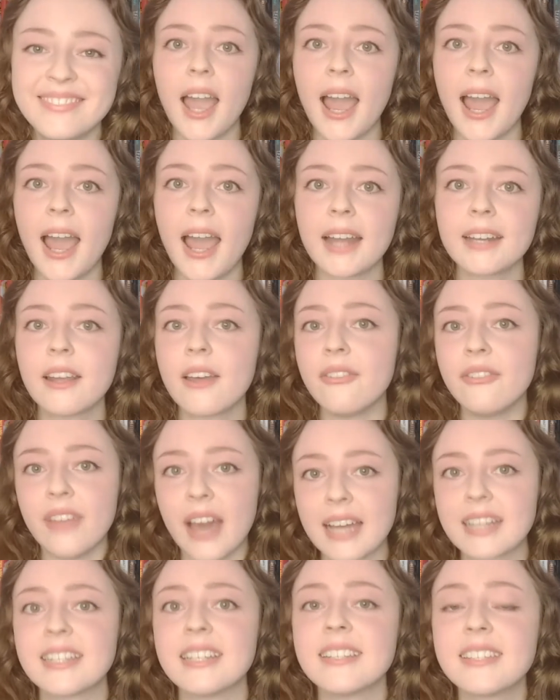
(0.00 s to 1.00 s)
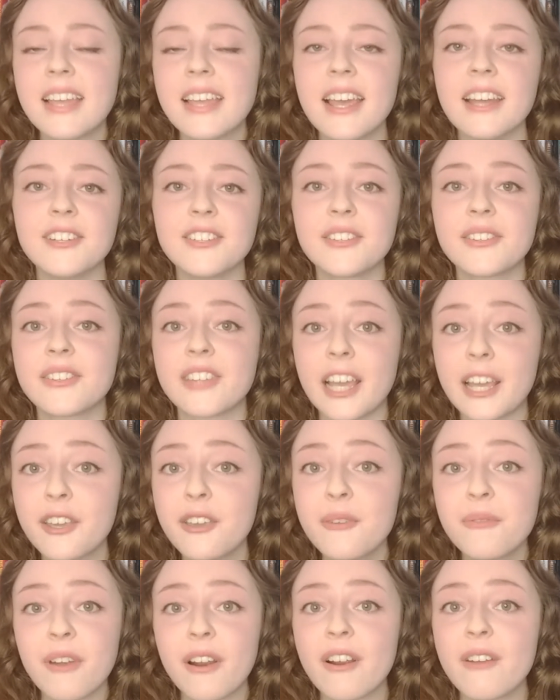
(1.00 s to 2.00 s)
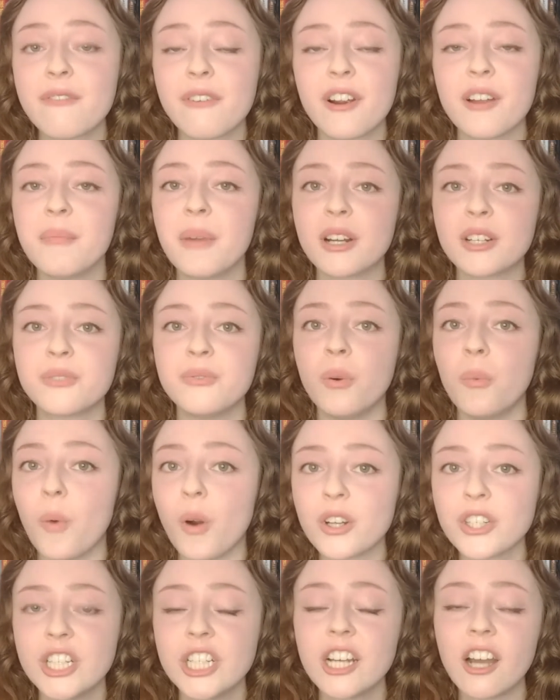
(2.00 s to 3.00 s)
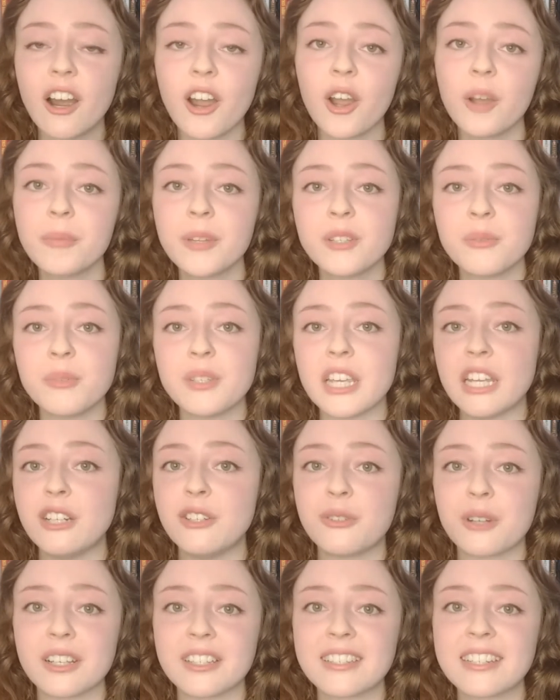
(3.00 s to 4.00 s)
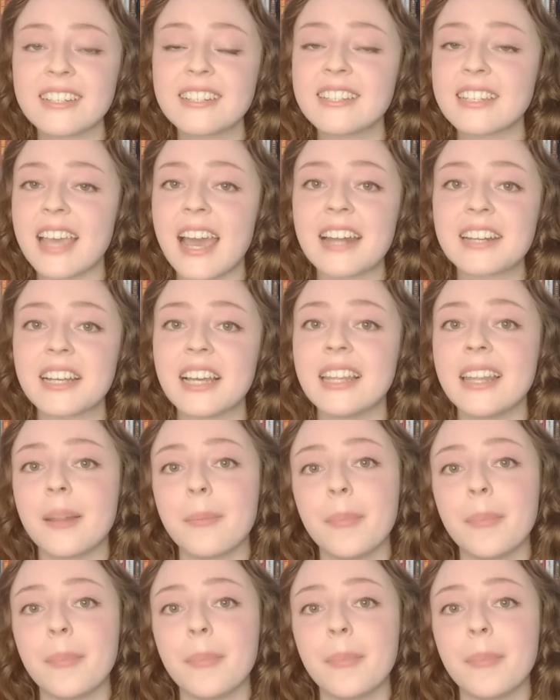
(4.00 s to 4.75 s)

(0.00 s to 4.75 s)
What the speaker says: And that is it. Thank you very, very much for watching. I hope this was interesting to get a little